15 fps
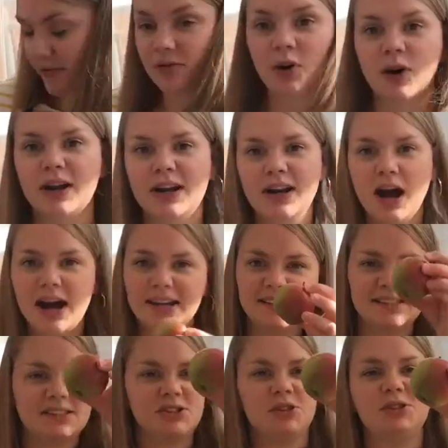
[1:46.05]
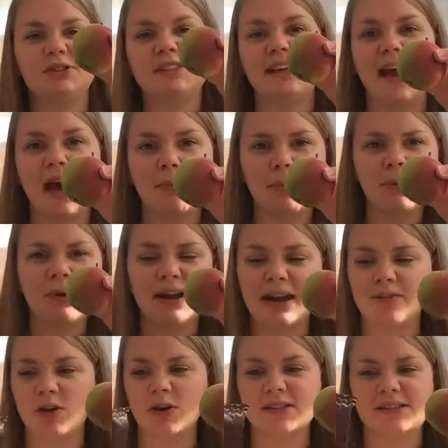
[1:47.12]
I've got a nice juicy apple and
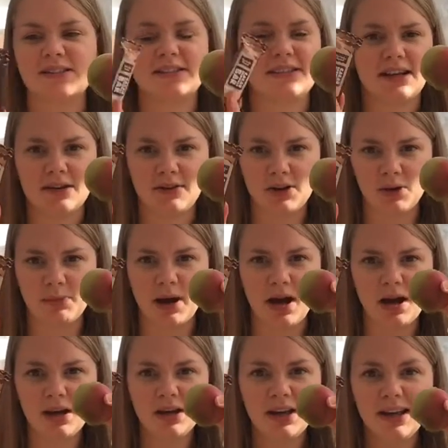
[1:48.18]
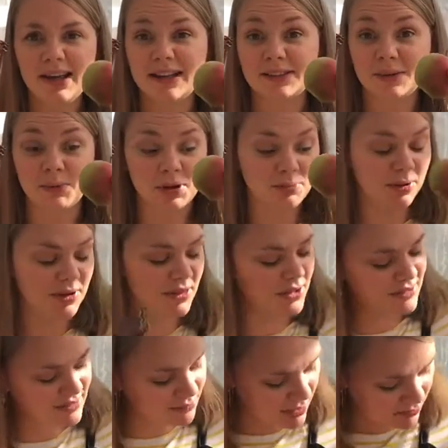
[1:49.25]
I've got a cereal bar. So I'm going to put
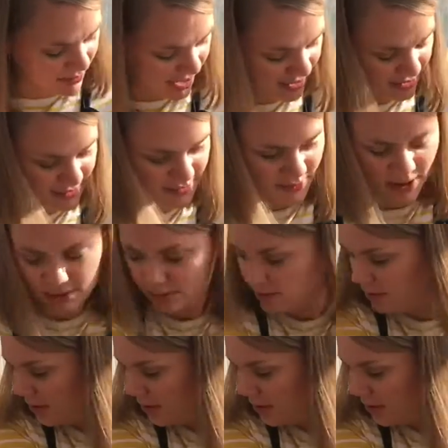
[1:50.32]
those in my bag as well.